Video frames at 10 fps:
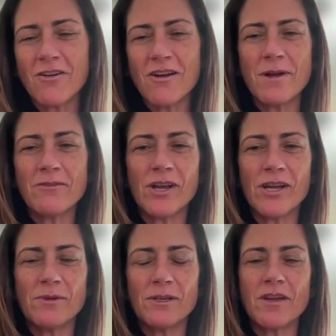All right, my
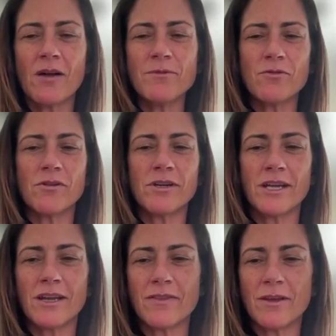friend, I'm going to stop
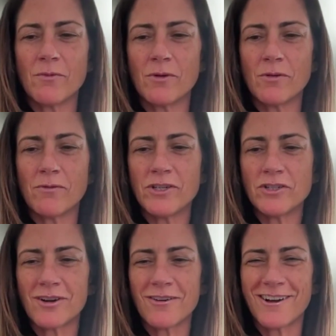recording and then we'll
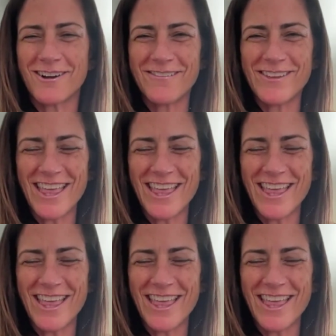finish our call.